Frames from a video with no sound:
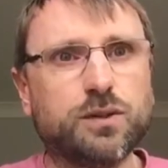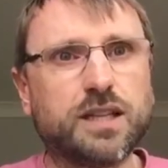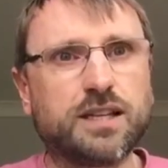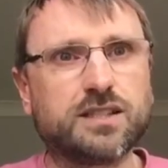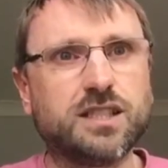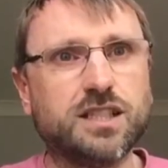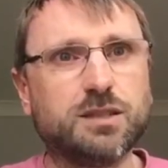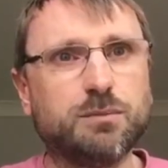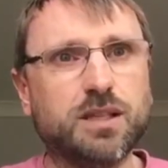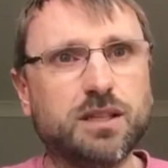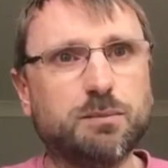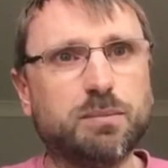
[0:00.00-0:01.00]
That seemed to
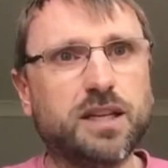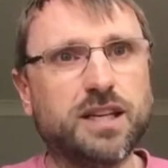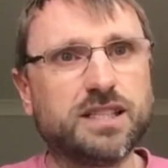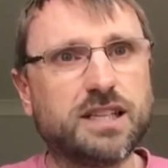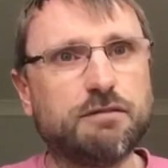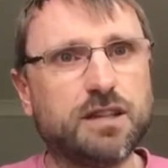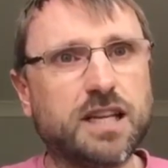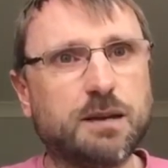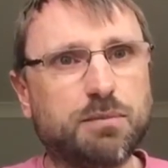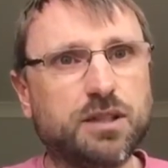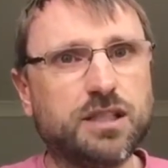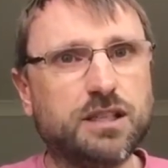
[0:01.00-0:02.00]
be the place. Everything
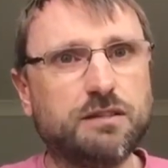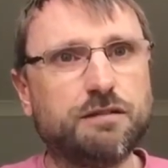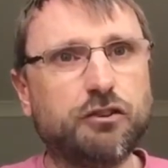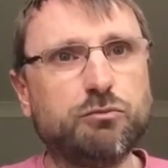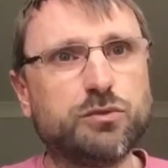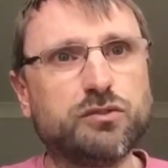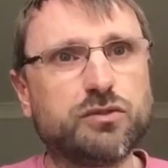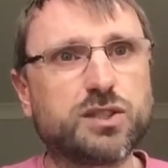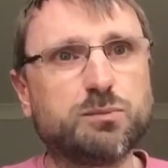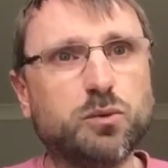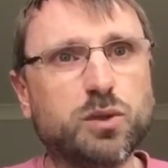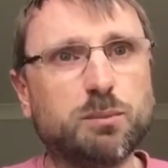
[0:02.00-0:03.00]
happened in very much a
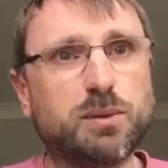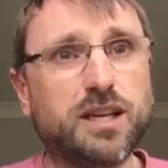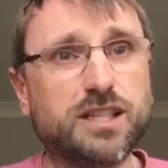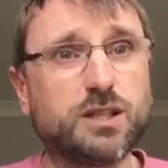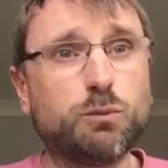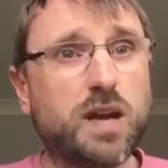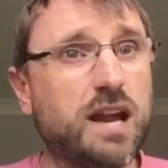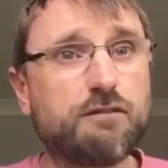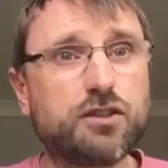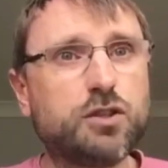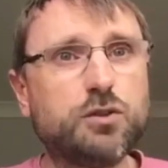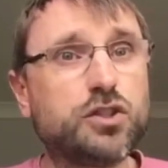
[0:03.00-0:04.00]
smaller place. And we're having
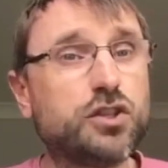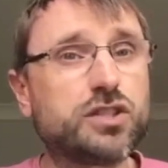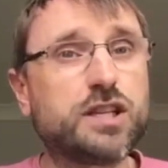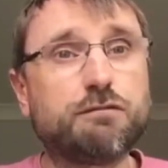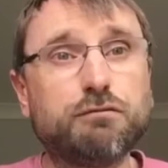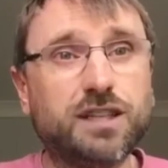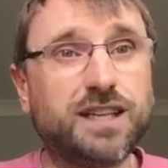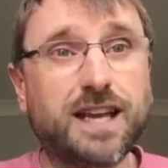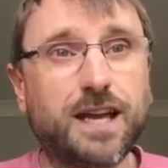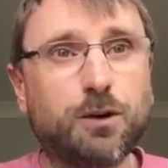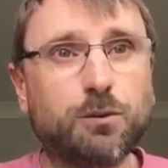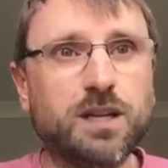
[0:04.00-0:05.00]
to do church differently
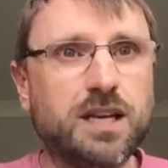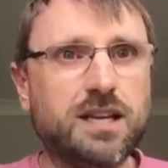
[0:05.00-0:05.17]
now.